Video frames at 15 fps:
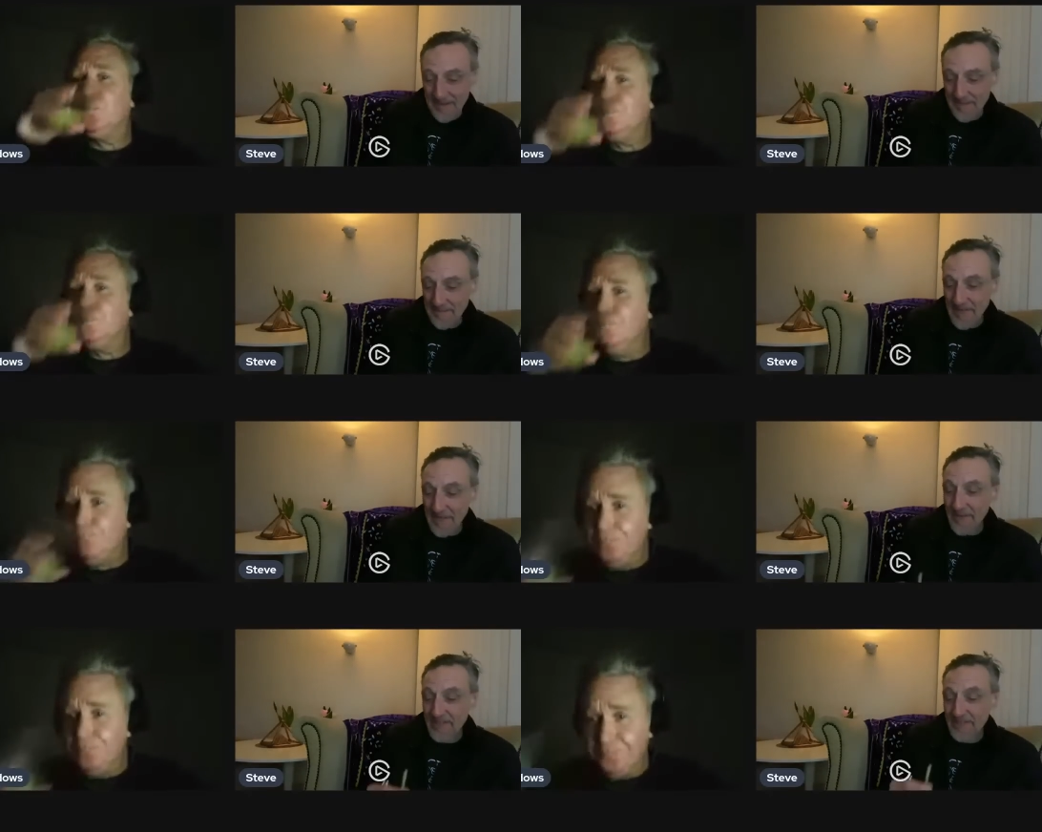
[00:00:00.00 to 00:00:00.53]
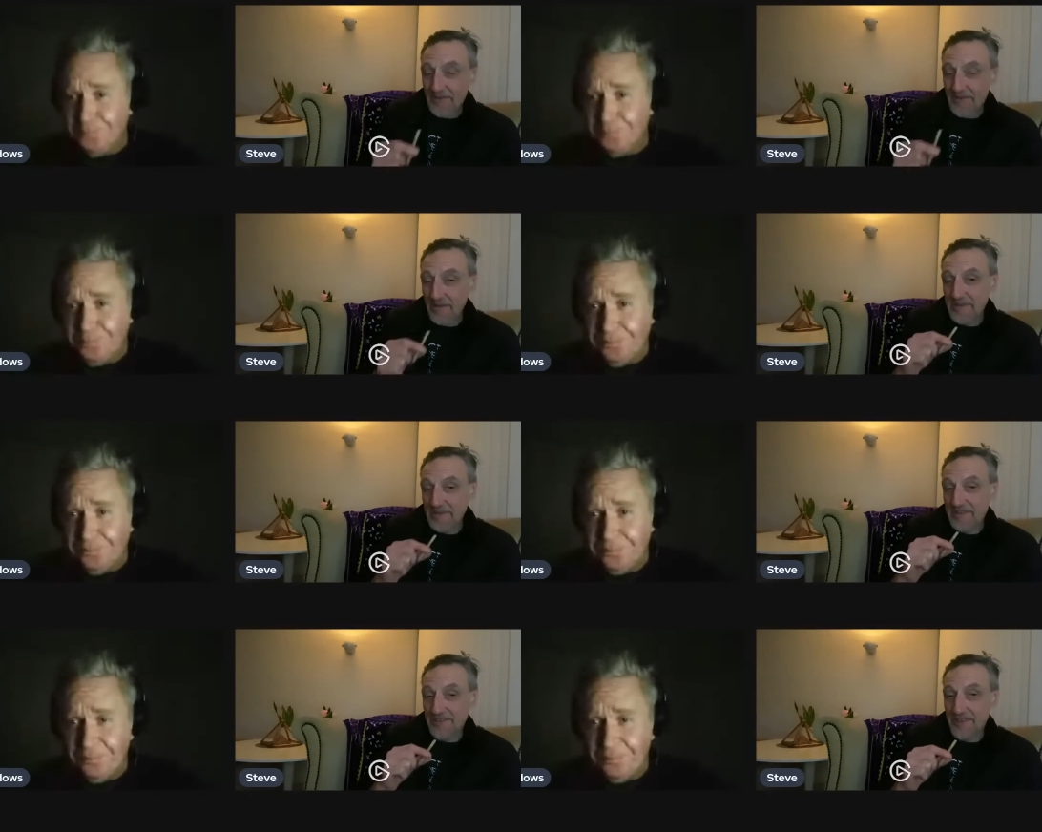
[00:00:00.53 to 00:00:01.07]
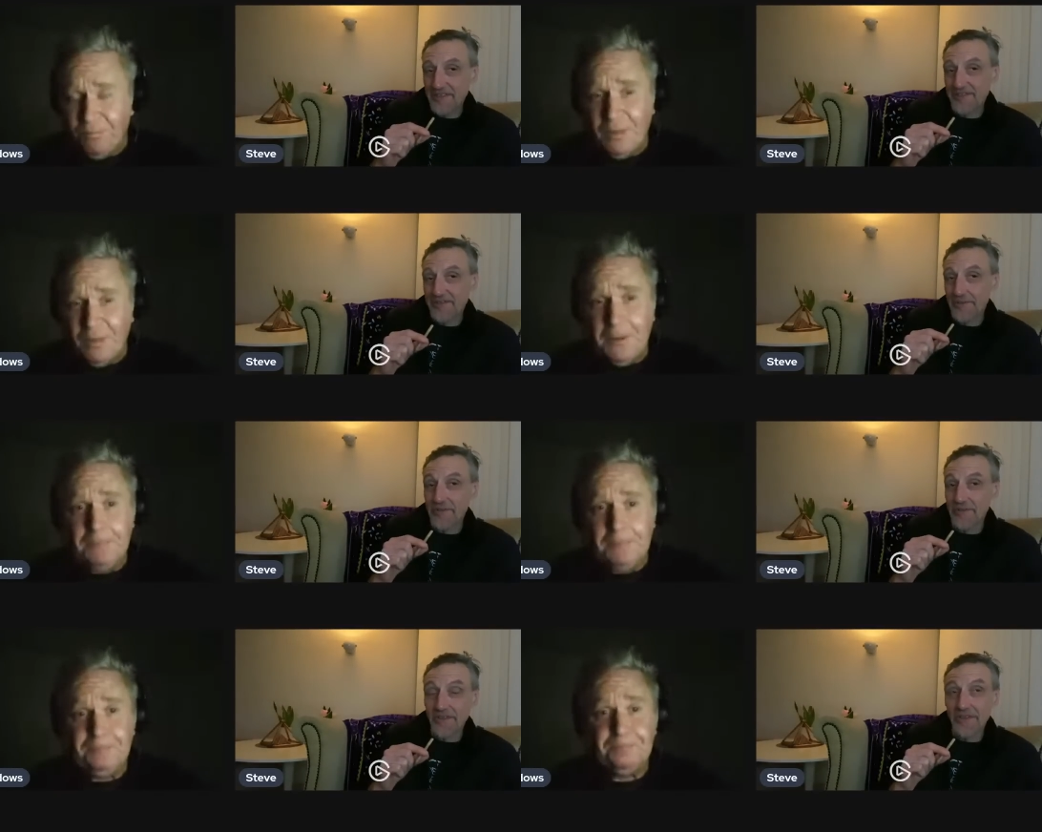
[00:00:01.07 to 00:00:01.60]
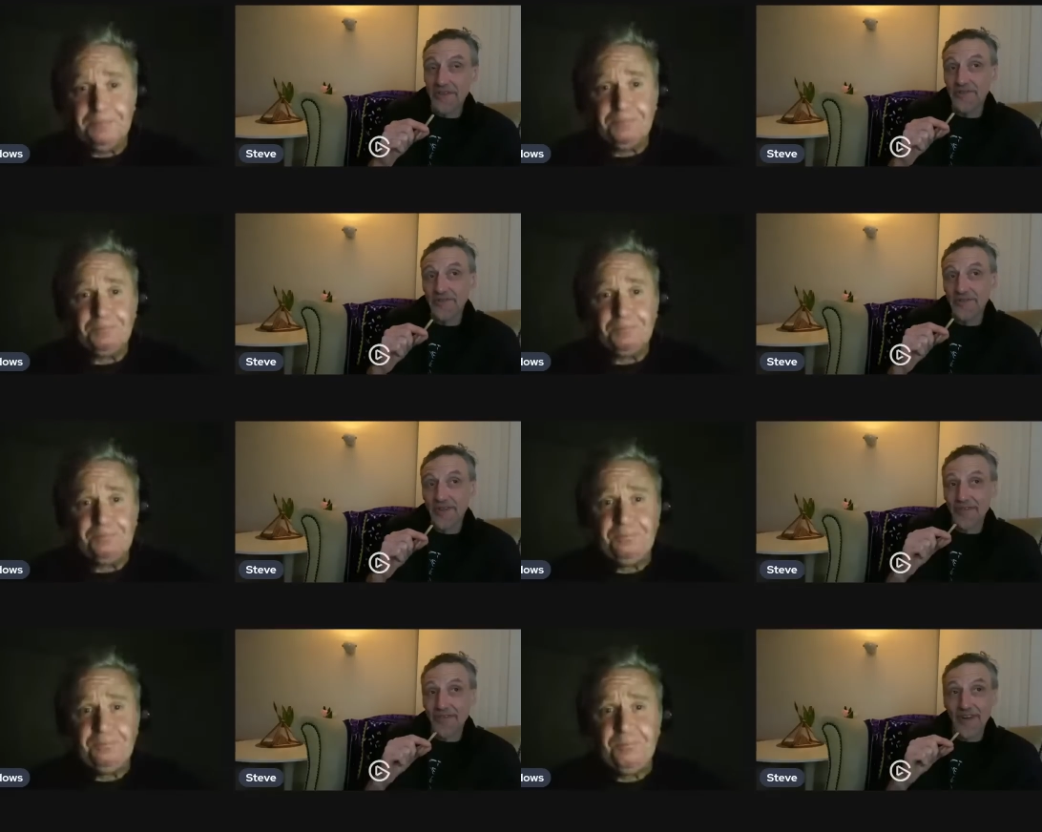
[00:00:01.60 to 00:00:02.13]
Speaker 1: But I mean, as creepy as sinister as it is, you've got
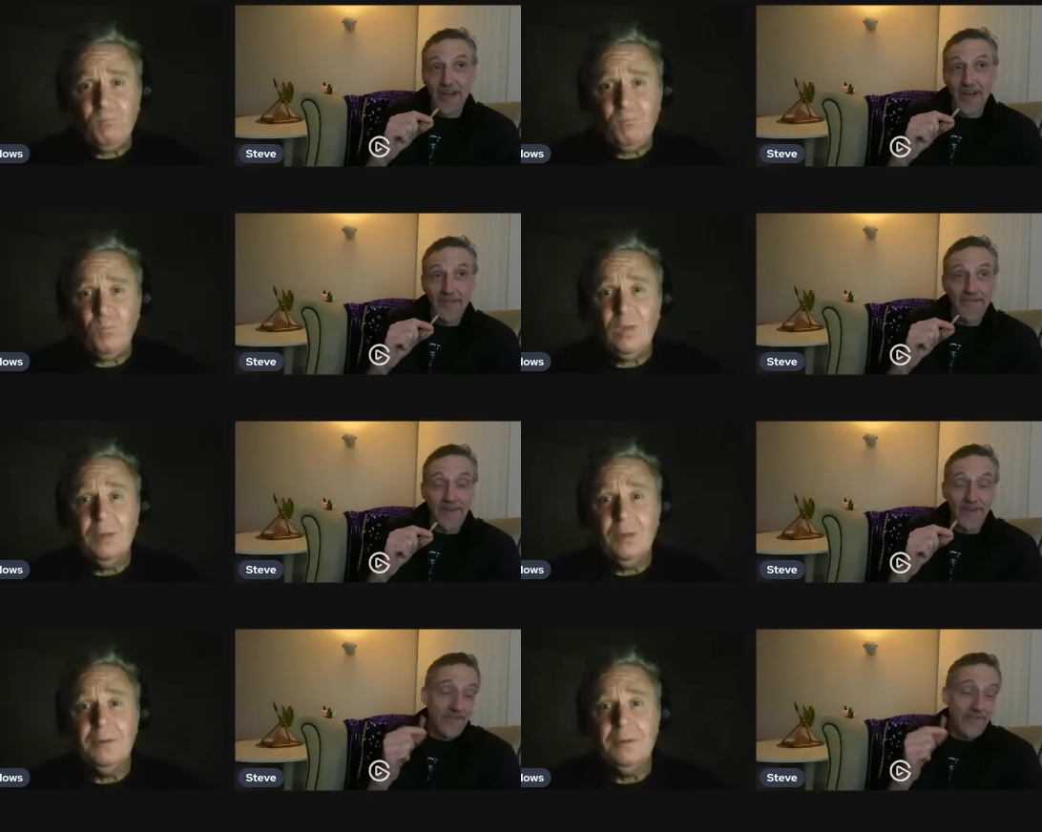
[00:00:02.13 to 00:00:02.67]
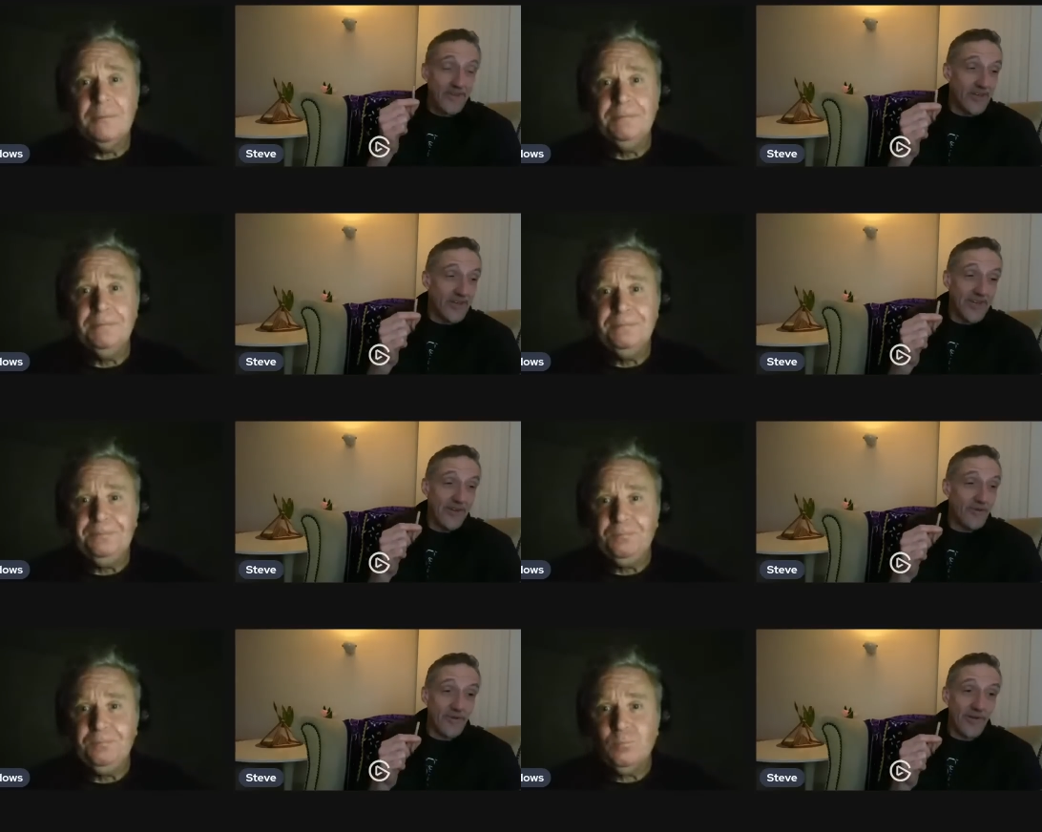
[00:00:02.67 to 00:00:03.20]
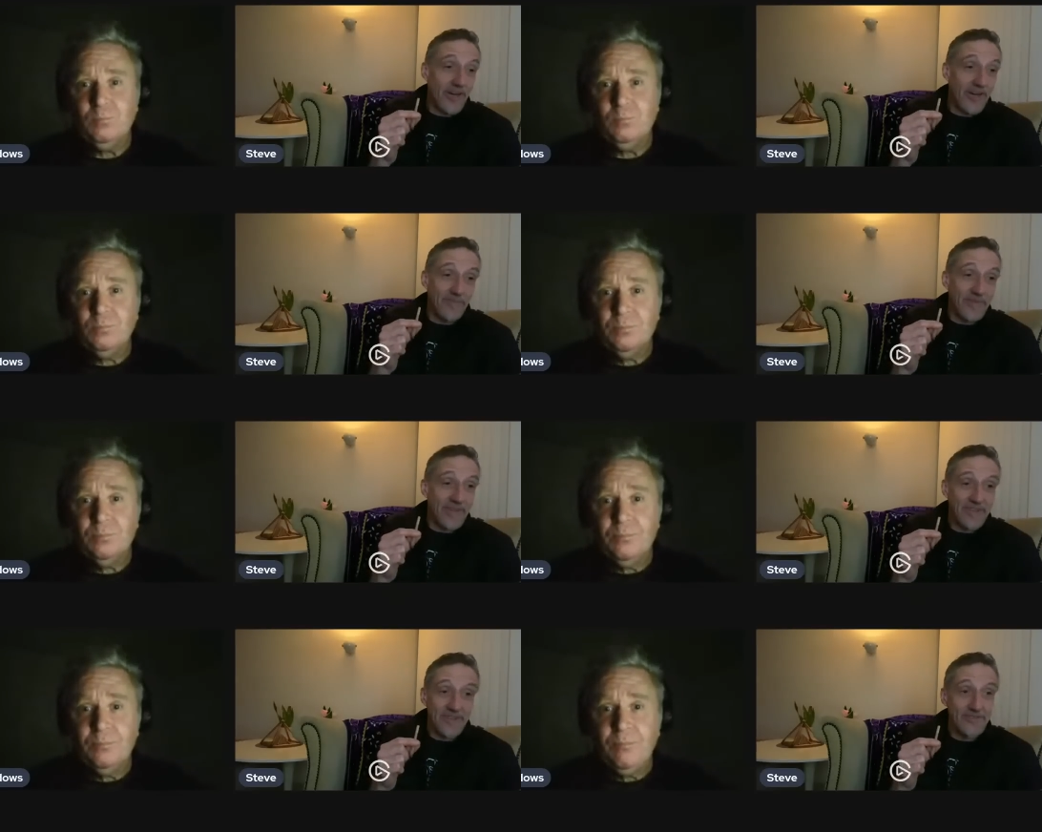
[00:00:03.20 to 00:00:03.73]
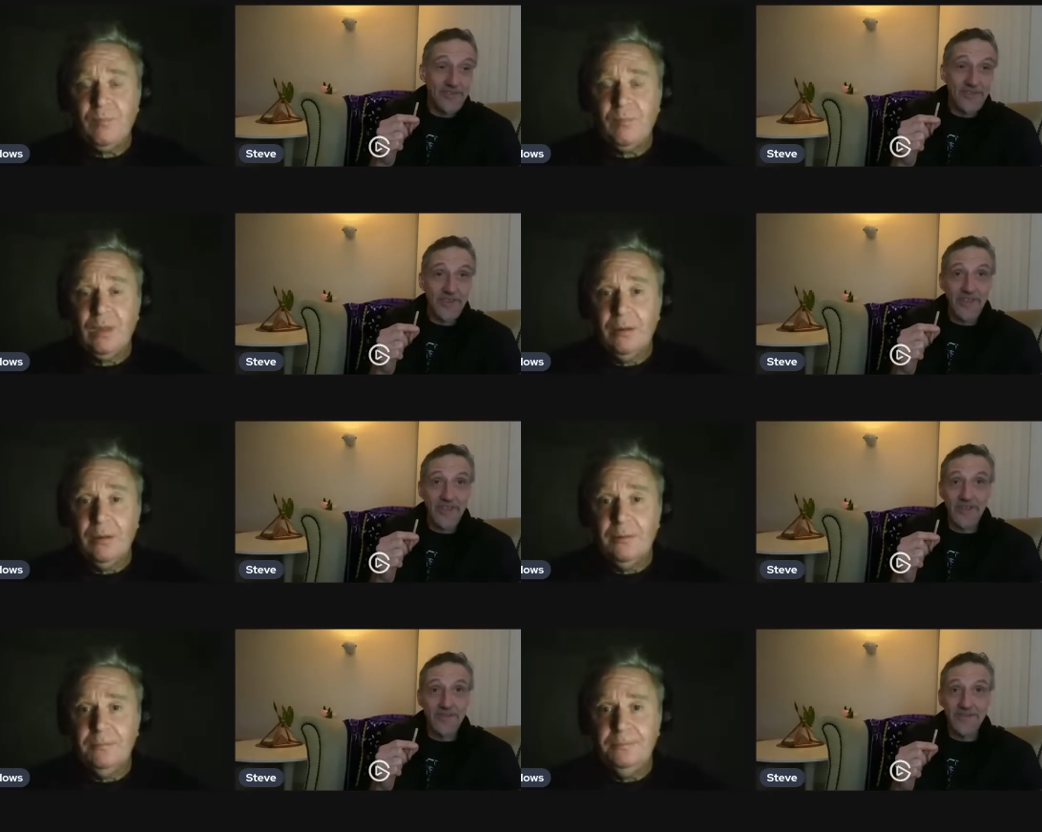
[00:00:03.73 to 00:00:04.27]
to laugh at it. You've got to go right because you know.
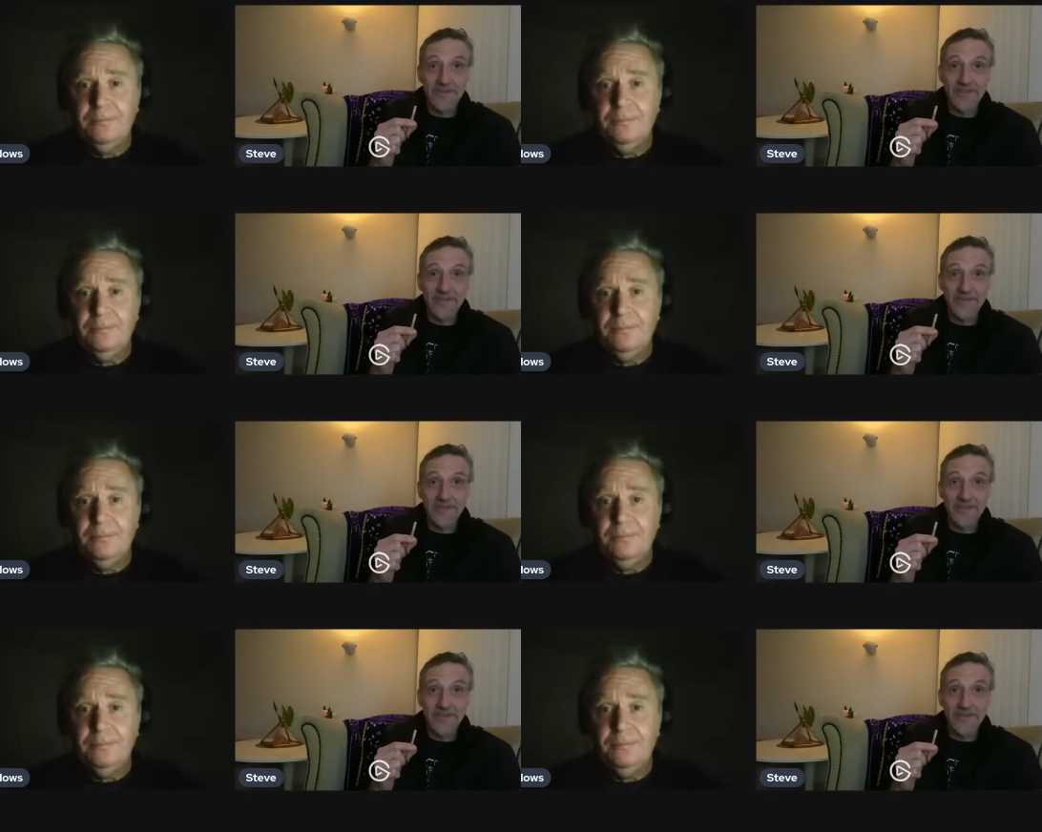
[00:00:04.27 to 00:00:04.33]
